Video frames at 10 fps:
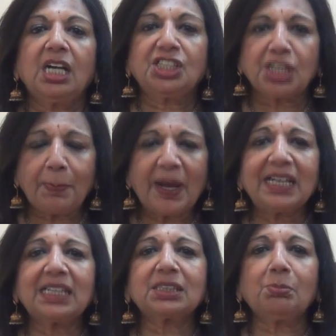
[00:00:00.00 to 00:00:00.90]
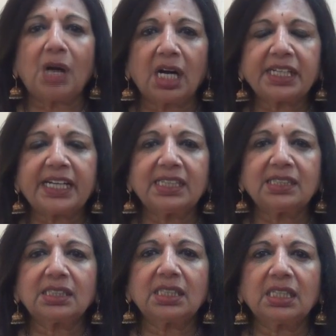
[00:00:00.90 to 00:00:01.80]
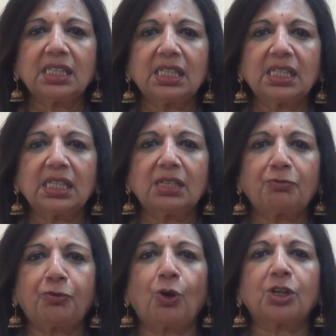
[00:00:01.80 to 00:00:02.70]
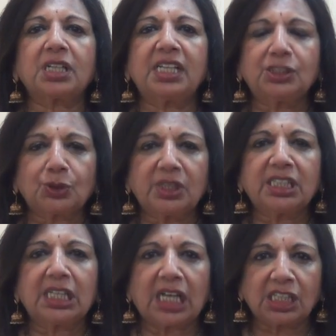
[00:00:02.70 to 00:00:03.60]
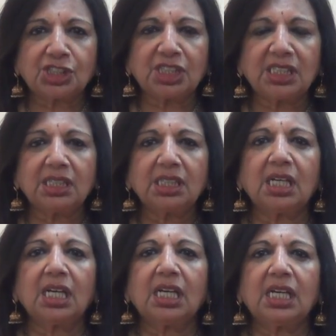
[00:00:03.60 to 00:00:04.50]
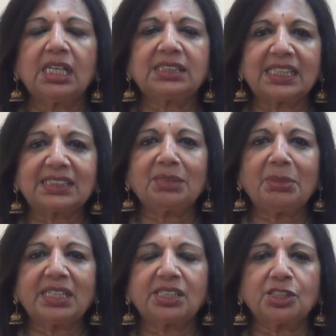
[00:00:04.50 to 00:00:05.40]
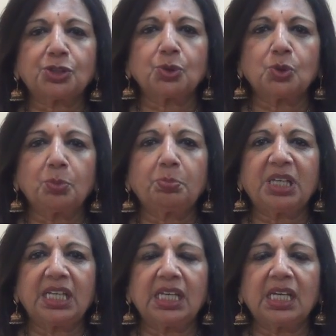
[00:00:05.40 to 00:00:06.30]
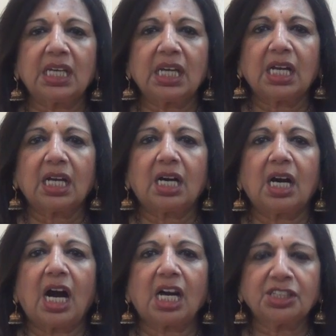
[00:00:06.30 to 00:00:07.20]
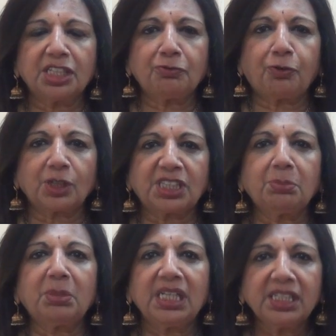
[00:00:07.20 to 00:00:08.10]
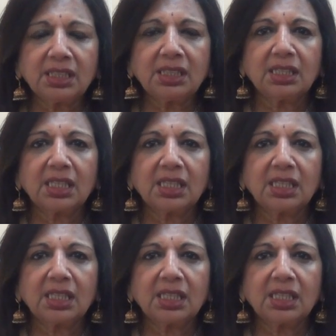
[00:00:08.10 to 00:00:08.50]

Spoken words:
Japan as a market for insulin glargine is estimated to be 140 million.